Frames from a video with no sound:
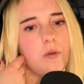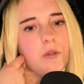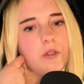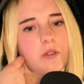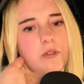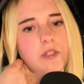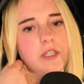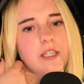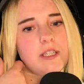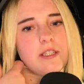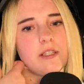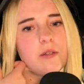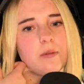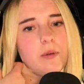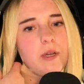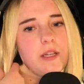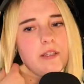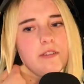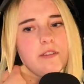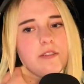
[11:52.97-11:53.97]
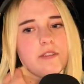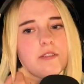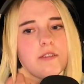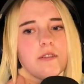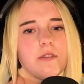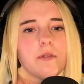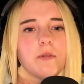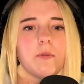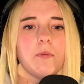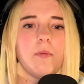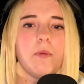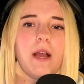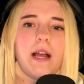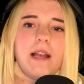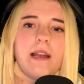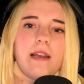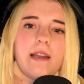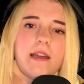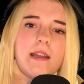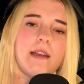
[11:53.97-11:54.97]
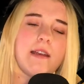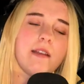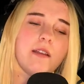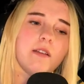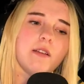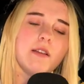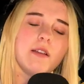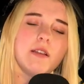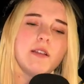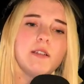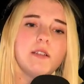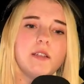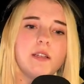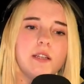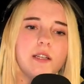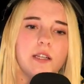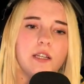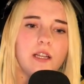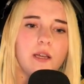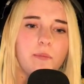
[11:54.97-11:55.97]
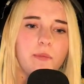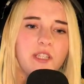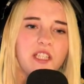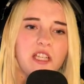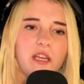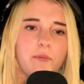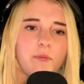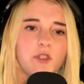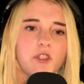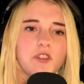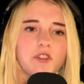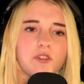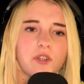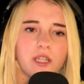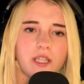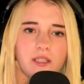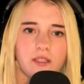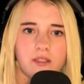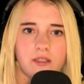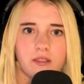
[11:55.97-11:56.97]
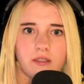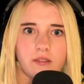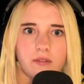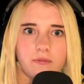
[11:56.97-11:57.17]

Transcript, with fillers: Oh, those little ones? Well then, let me demonstrate.